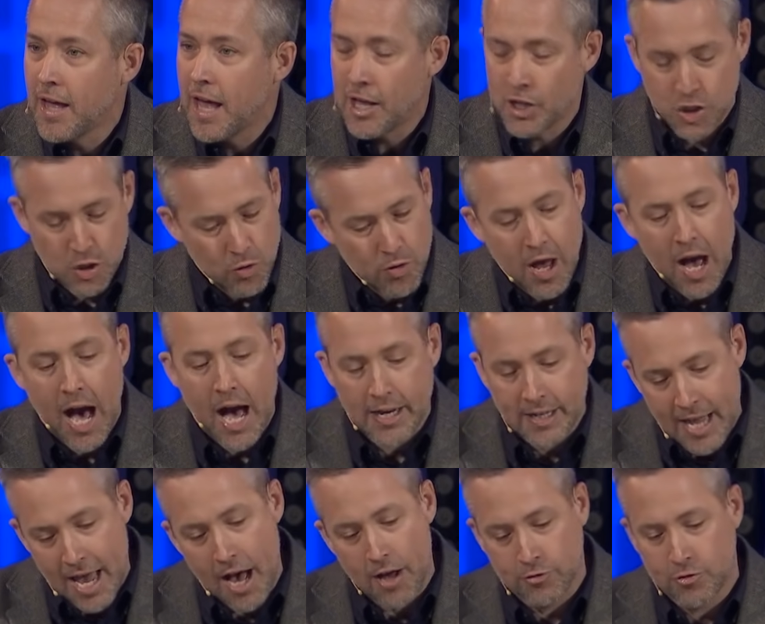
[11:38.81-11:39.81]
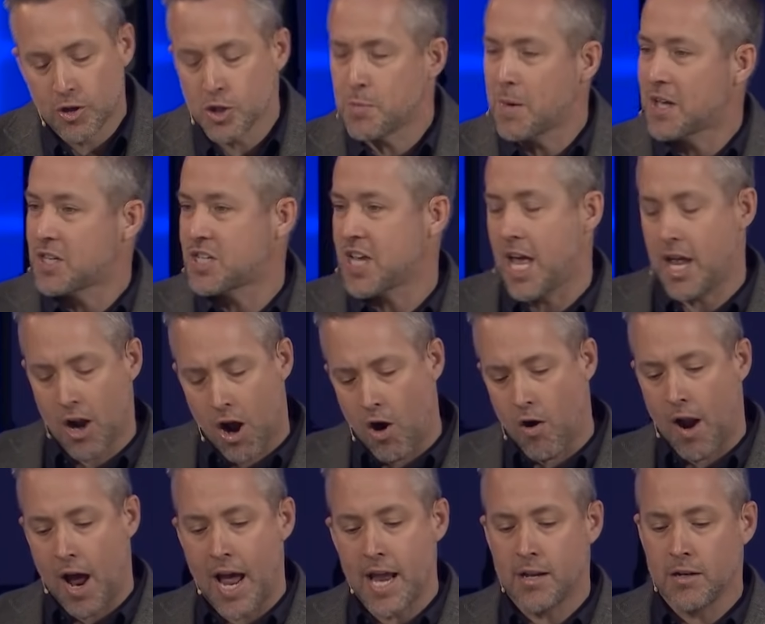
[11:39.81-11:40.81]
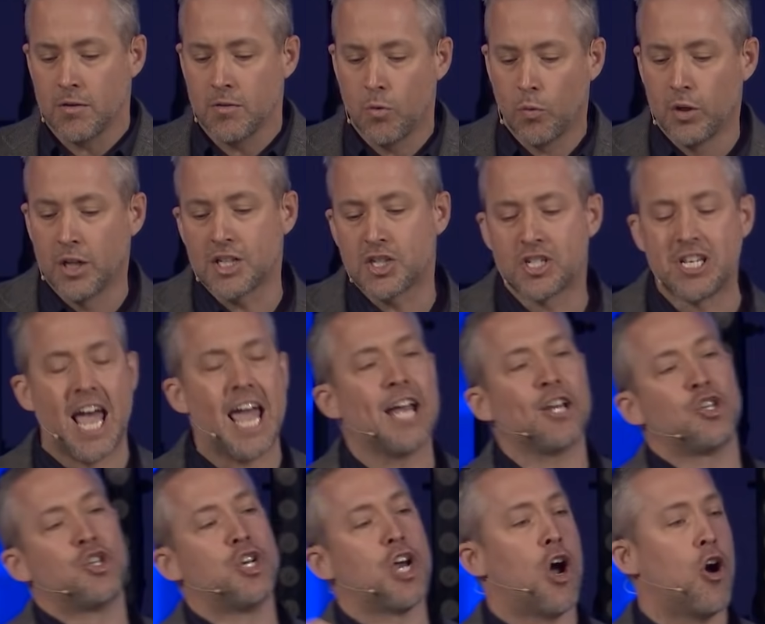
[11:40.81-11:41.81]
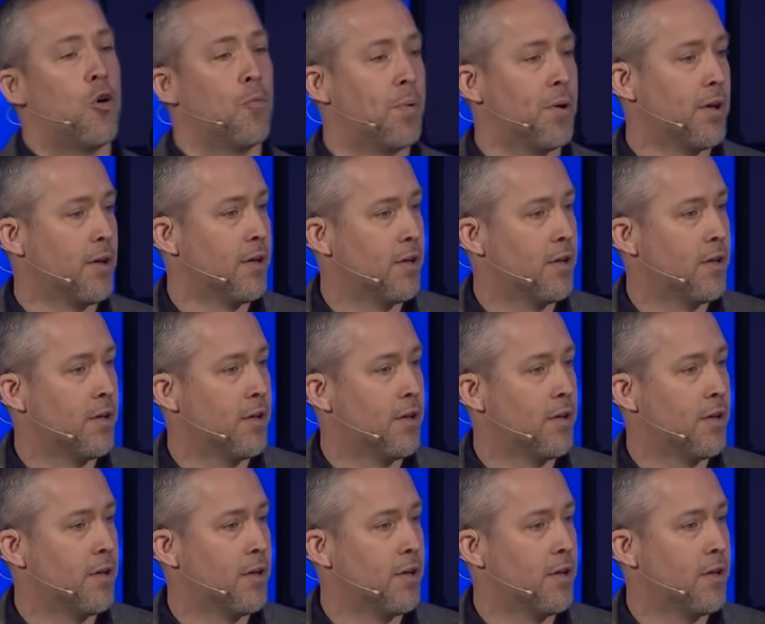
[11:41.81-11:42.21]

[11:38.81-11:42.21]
And so God counters by saying, All right, well, let's take Job.